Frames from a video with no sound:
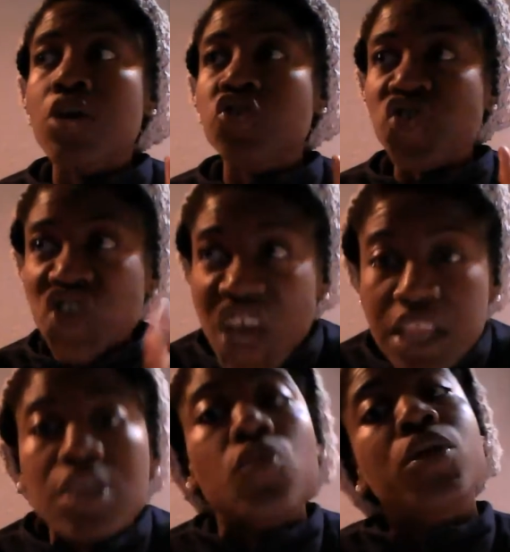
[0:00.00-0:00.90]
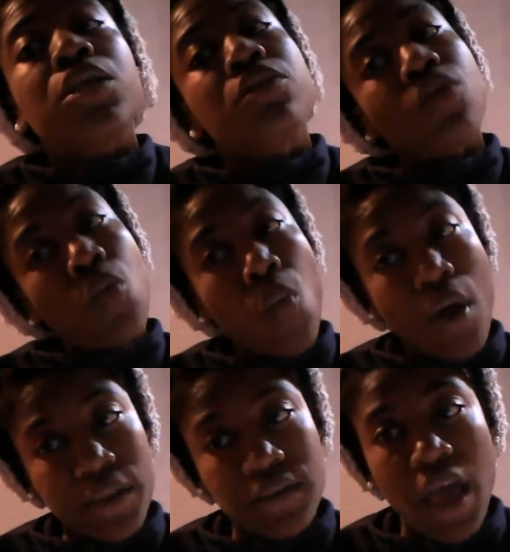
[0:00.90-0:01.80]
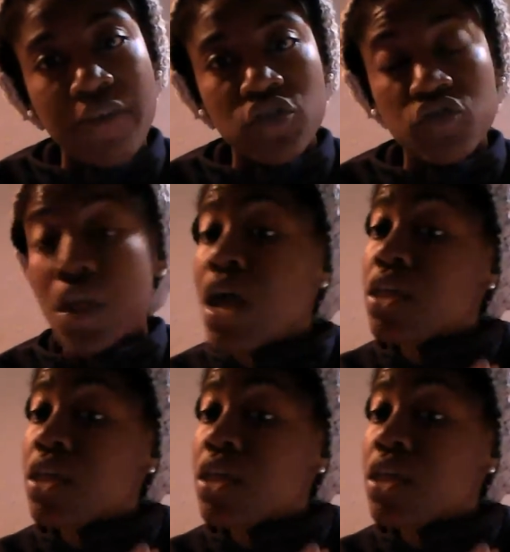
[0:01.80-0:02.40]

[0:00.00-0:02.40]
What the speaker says: genuinely don't want to have children.